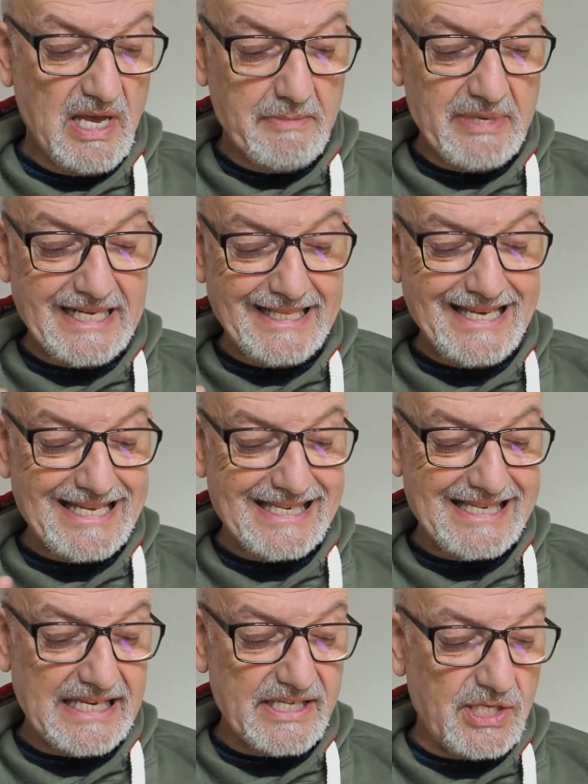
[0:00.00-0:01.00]
But it then
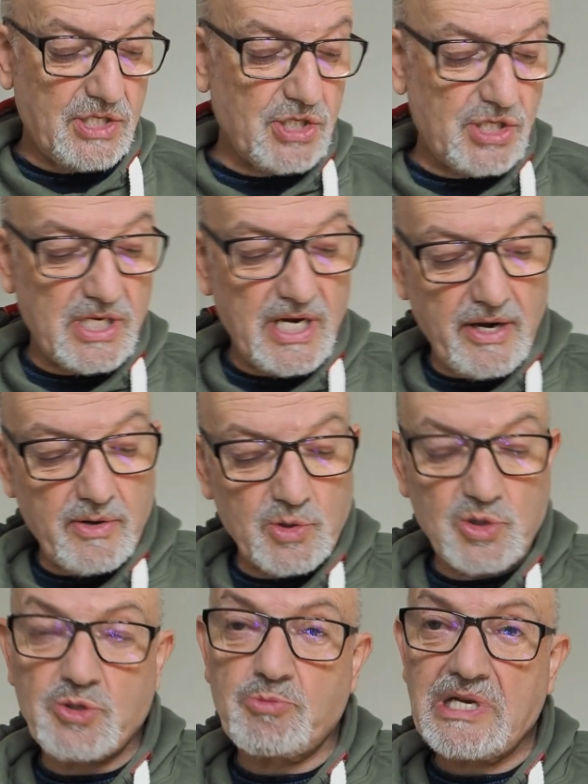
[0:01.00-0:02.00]
says this is an area
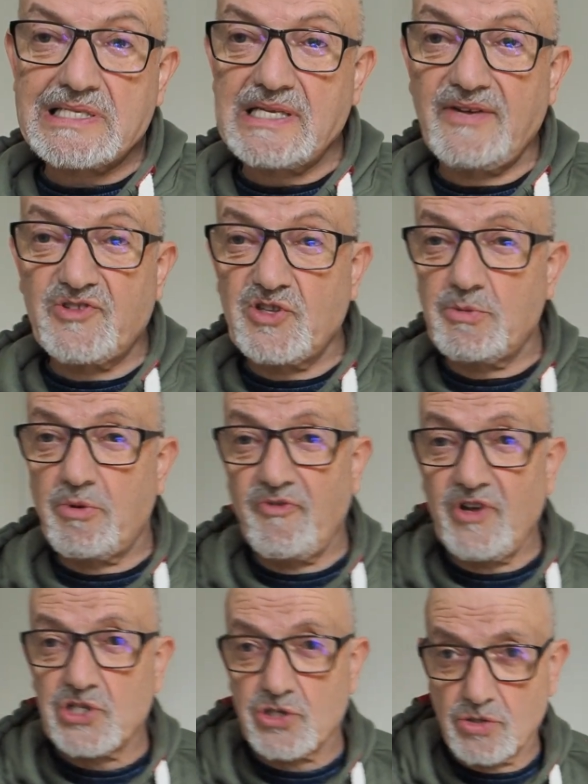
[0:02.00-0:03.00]
which is best left to the
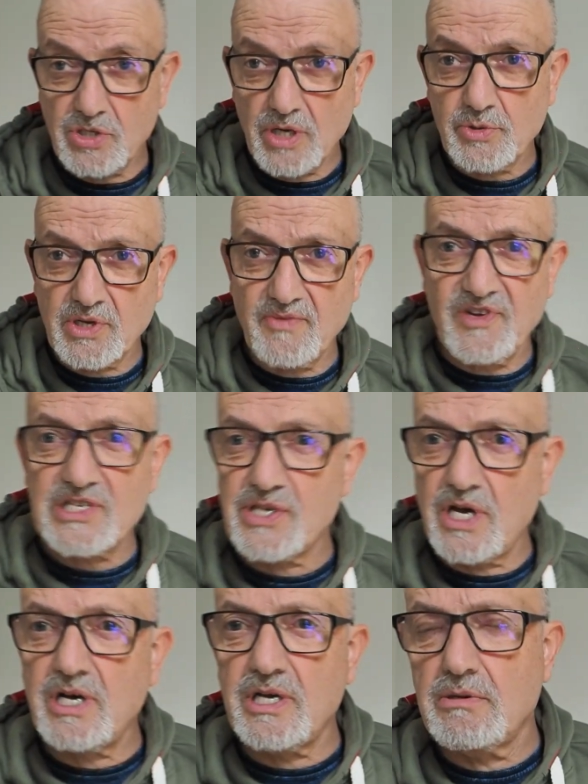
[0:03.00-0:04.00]
professionals. I would confess
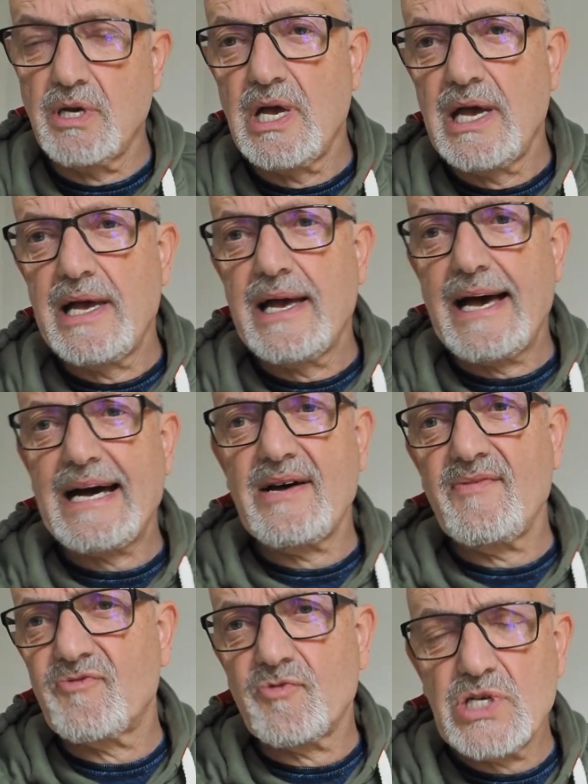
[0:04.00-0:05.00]
that I
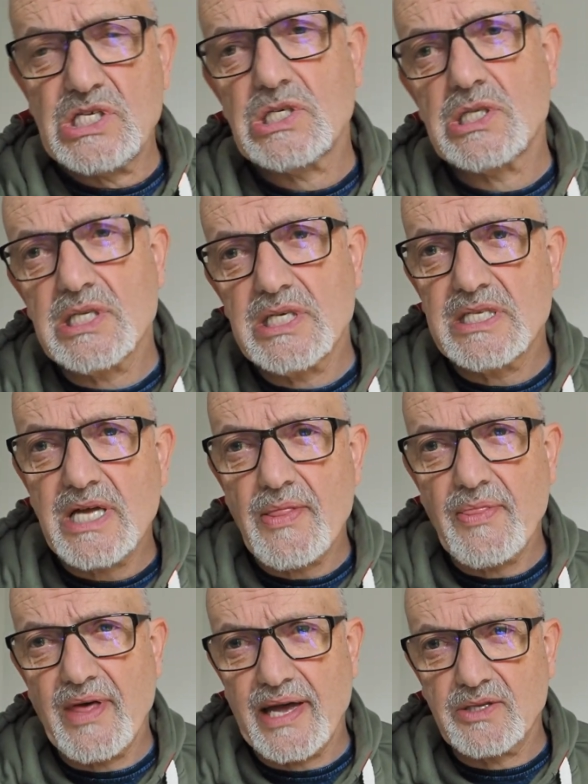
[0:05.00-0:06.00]
have recently
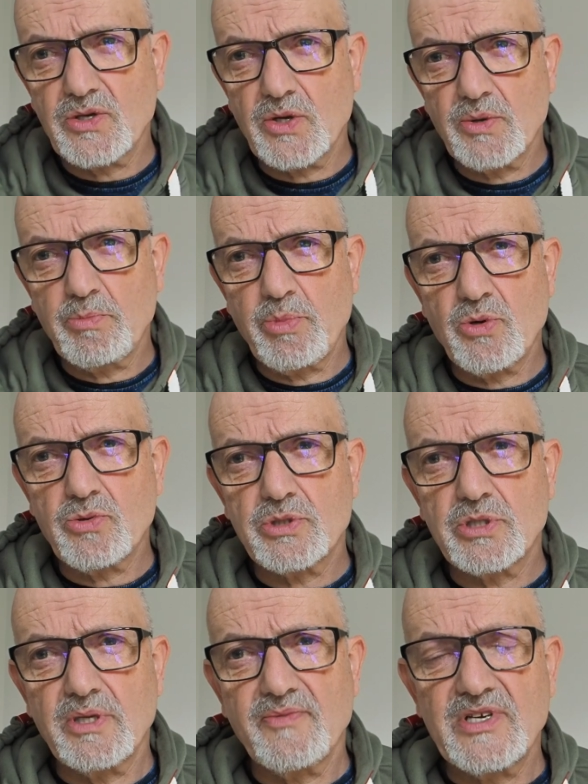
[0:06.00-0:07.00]
done that, bought
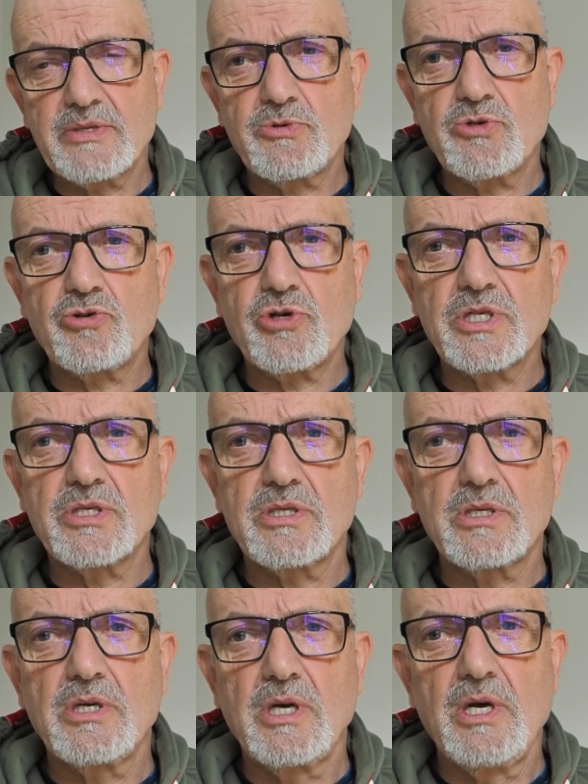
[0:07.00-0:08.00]
an investment trust,
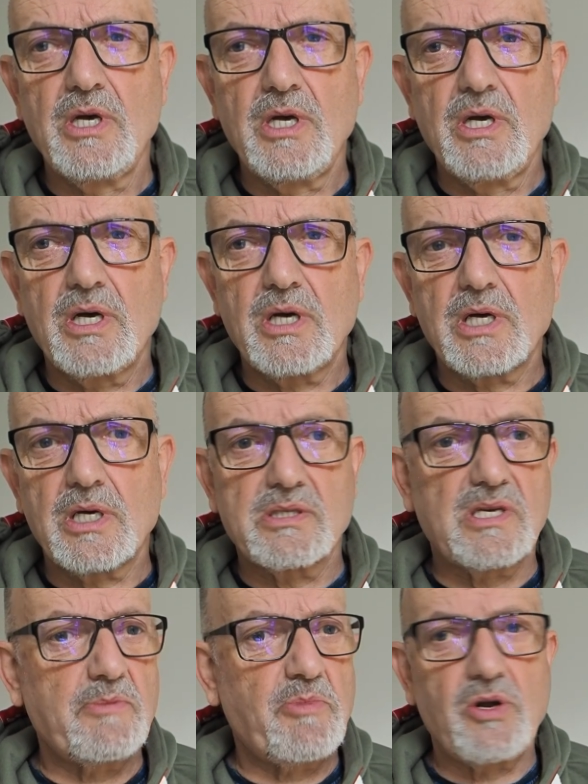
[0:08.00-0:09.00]

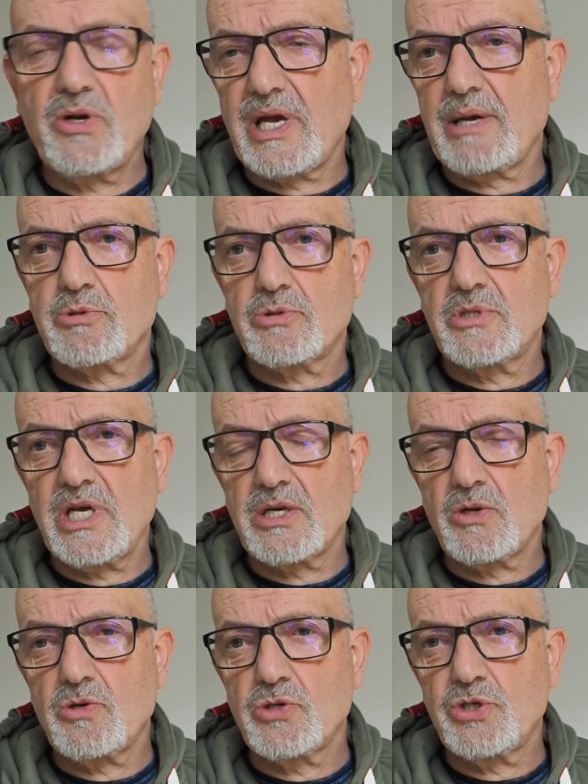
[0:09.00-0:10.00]
say Polar Capital
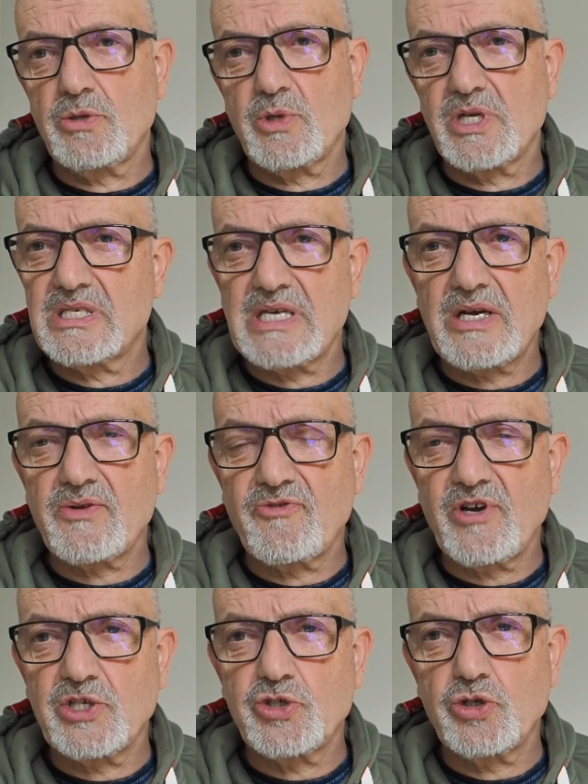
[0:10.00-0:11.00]
Technology, when it's out of
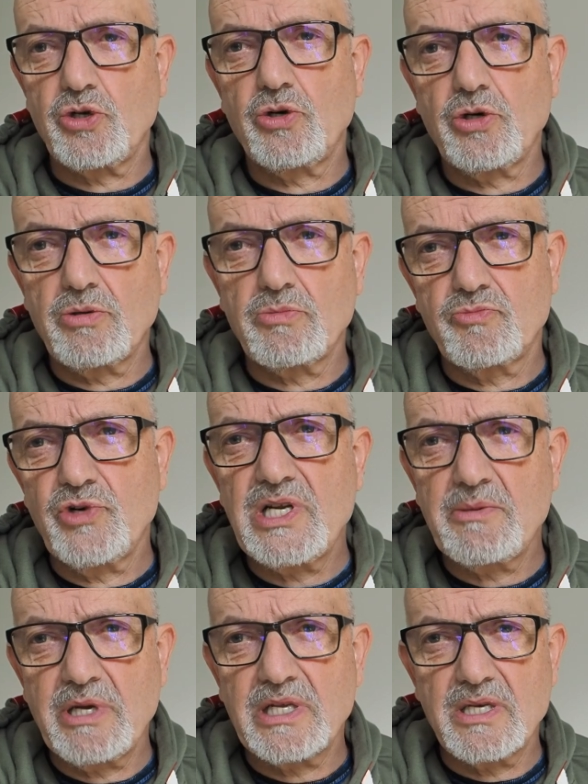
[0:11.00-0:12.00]
fashion, on a really
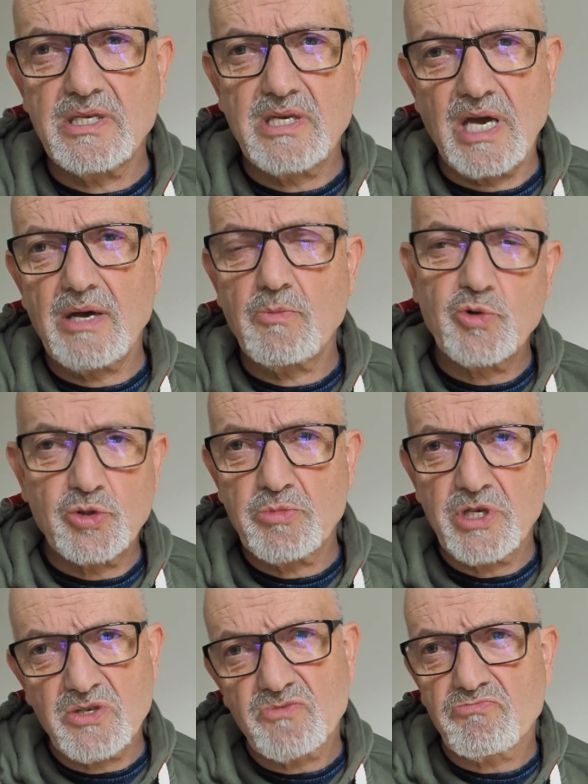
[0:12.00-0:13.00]
big discount, which
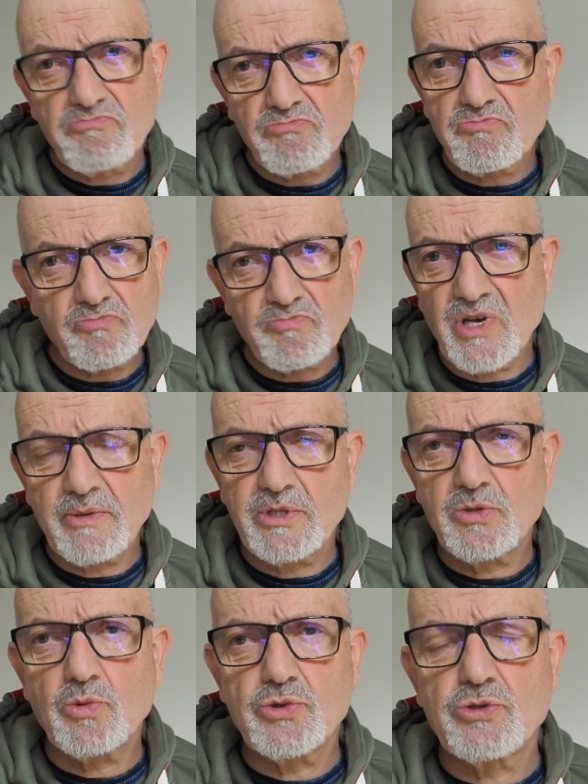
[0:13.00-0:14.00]
means maybe
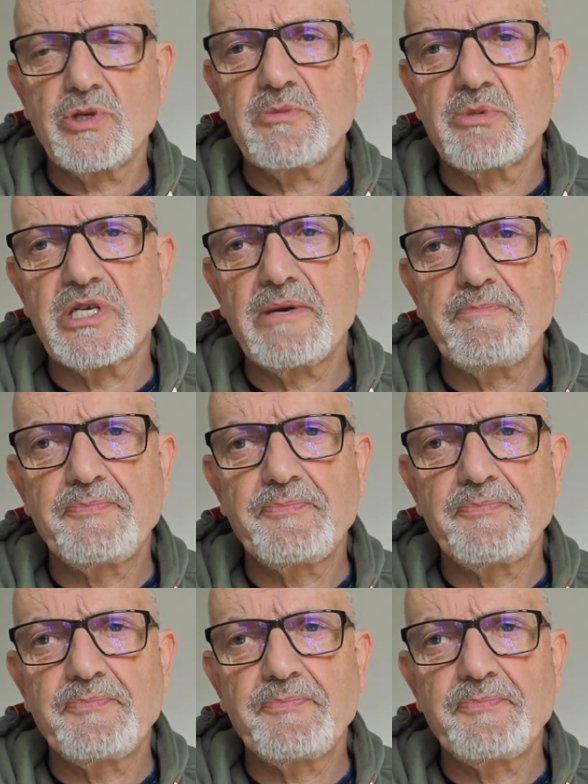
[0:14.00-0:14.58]
towards 20%,